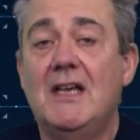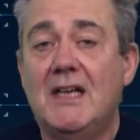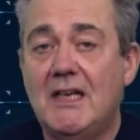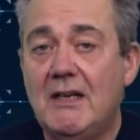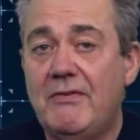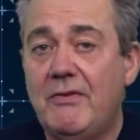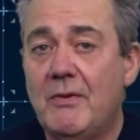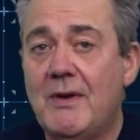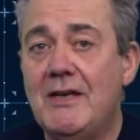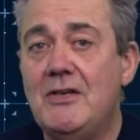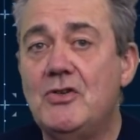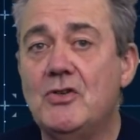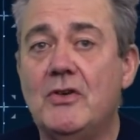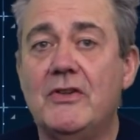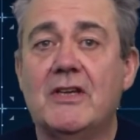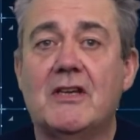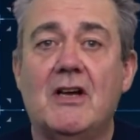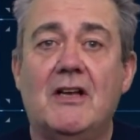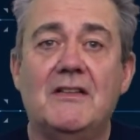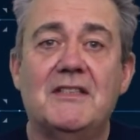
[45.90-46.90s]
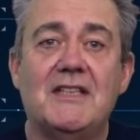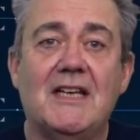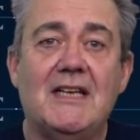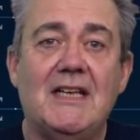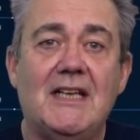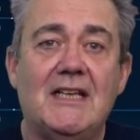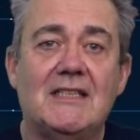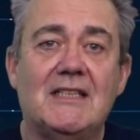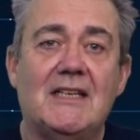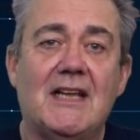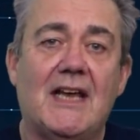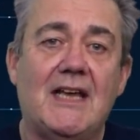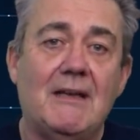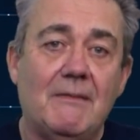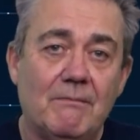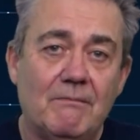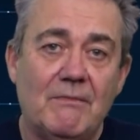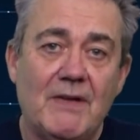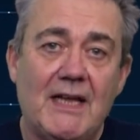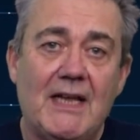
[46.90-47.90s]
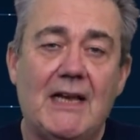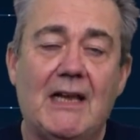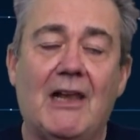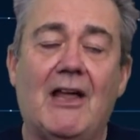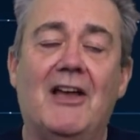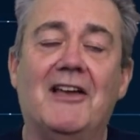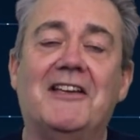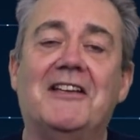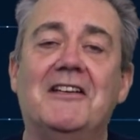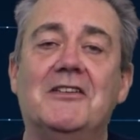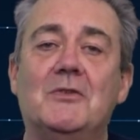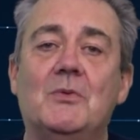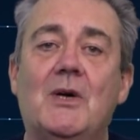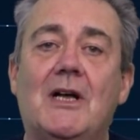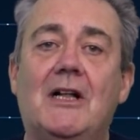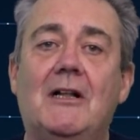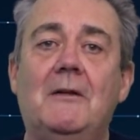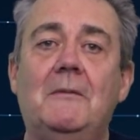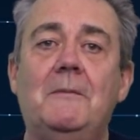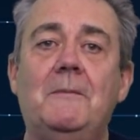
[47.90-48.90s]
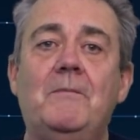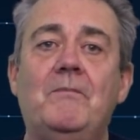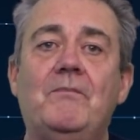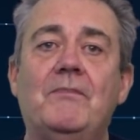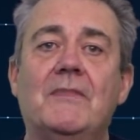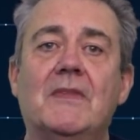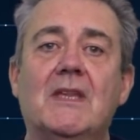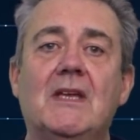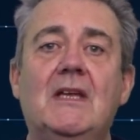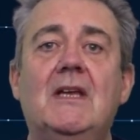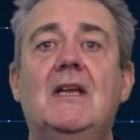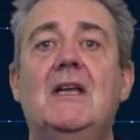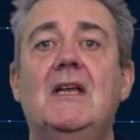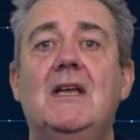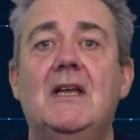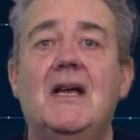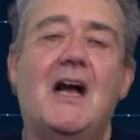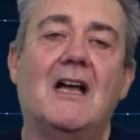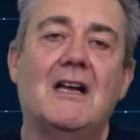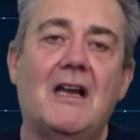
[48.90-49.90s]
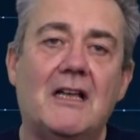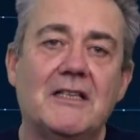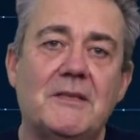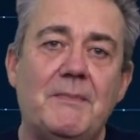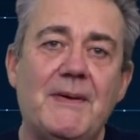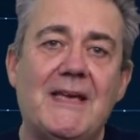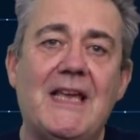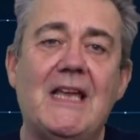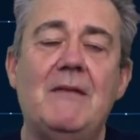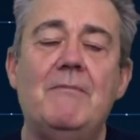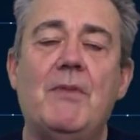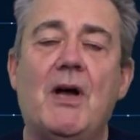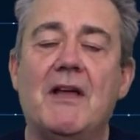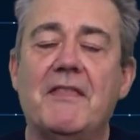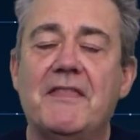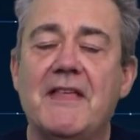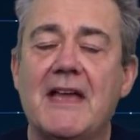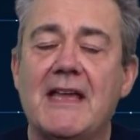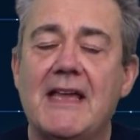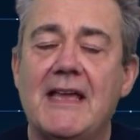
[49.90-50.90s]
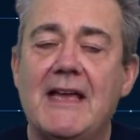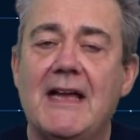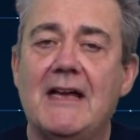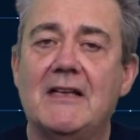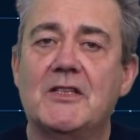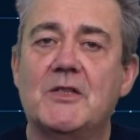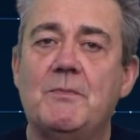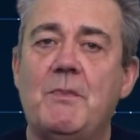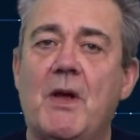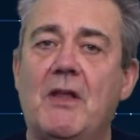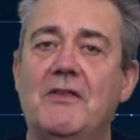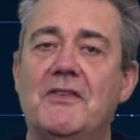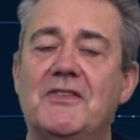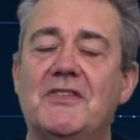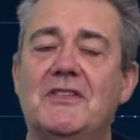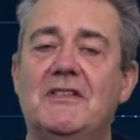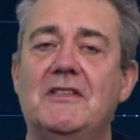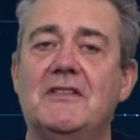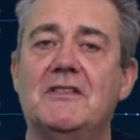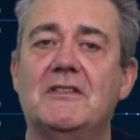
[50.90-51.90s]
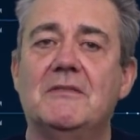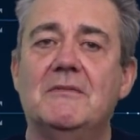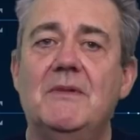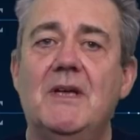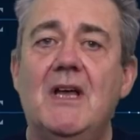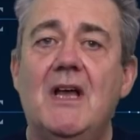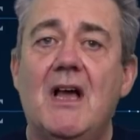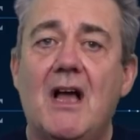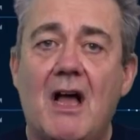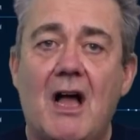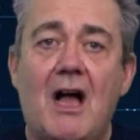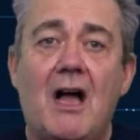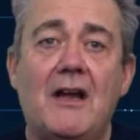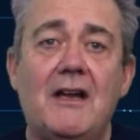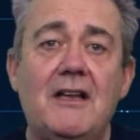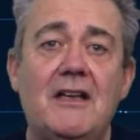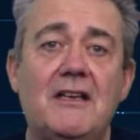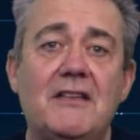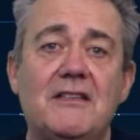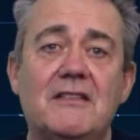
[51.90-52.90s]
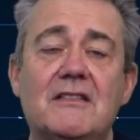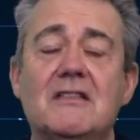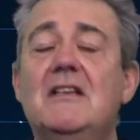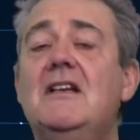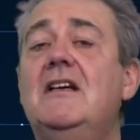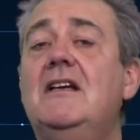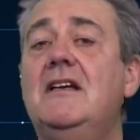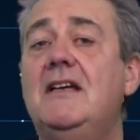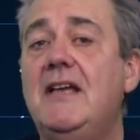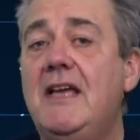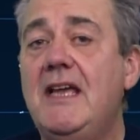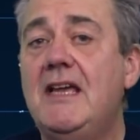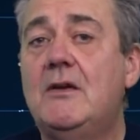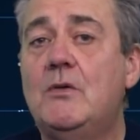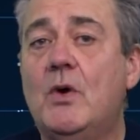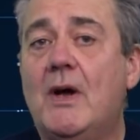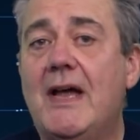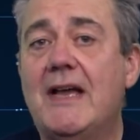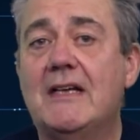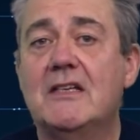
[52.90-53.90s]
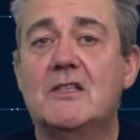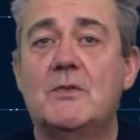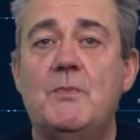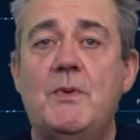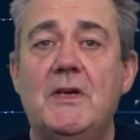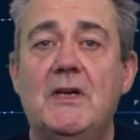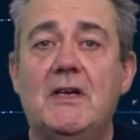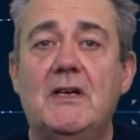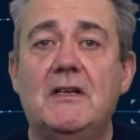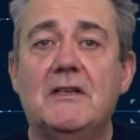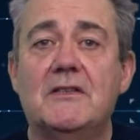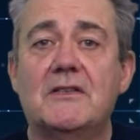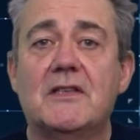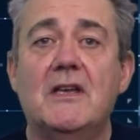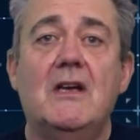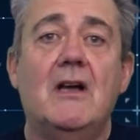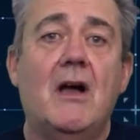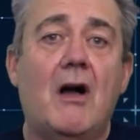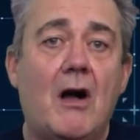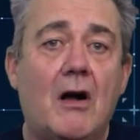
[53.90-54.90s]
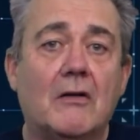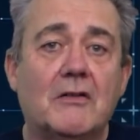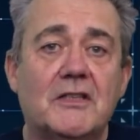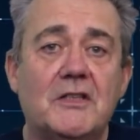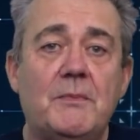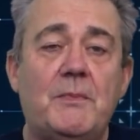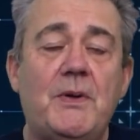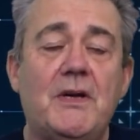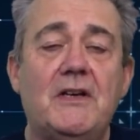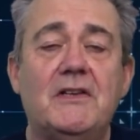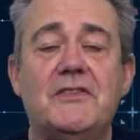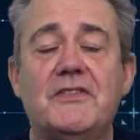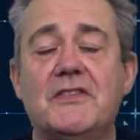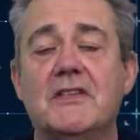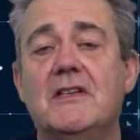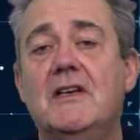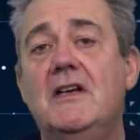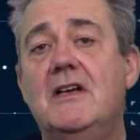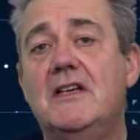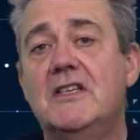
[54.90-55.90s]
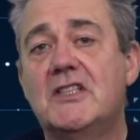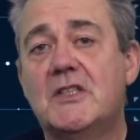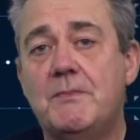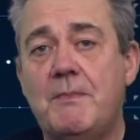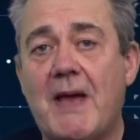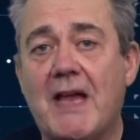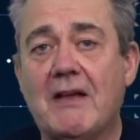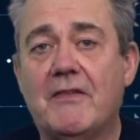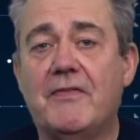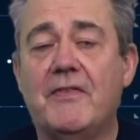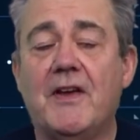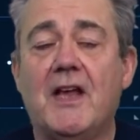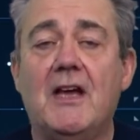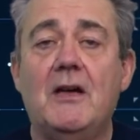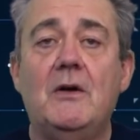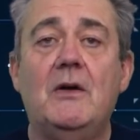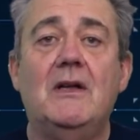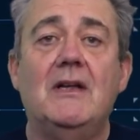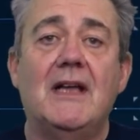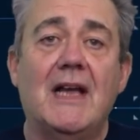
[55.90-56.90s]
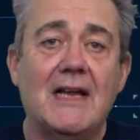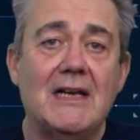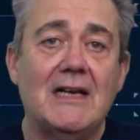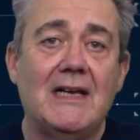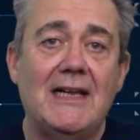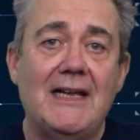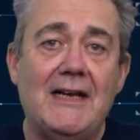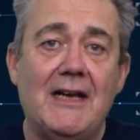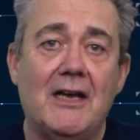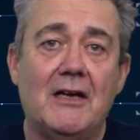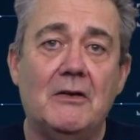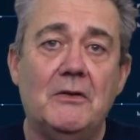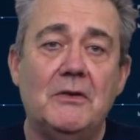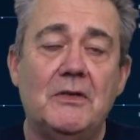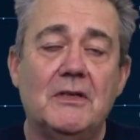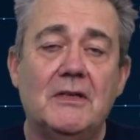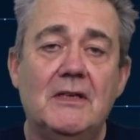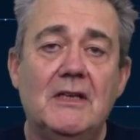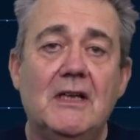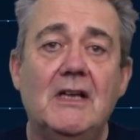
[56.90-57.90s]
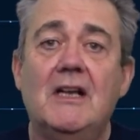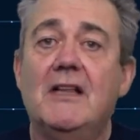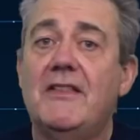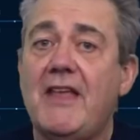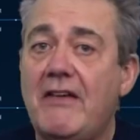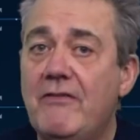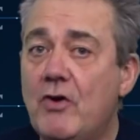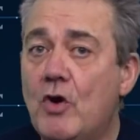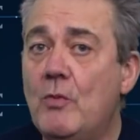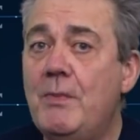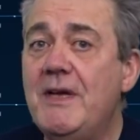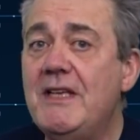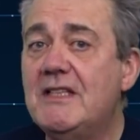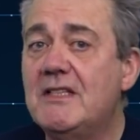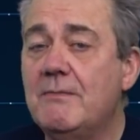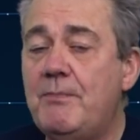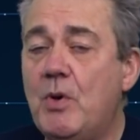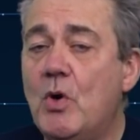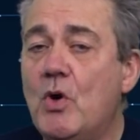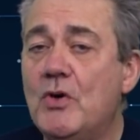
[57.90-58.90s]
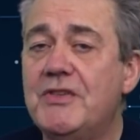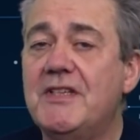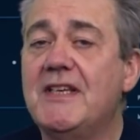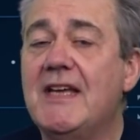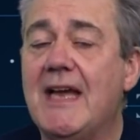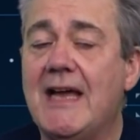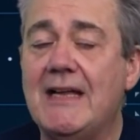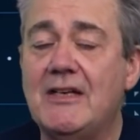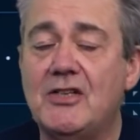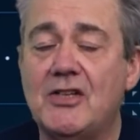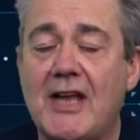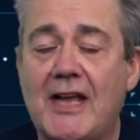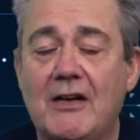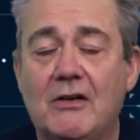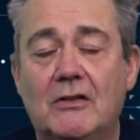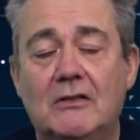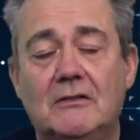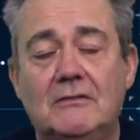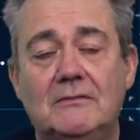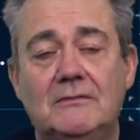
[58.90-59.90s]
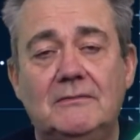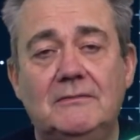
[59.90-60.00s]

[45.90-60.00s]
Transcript: And if you enjoy the content here today, hit like as well. I'd like to begin by thanking our sponsors. Harness, Equal Experts, Octopus, SpecFlow and Linode. They've all been supporting our channel.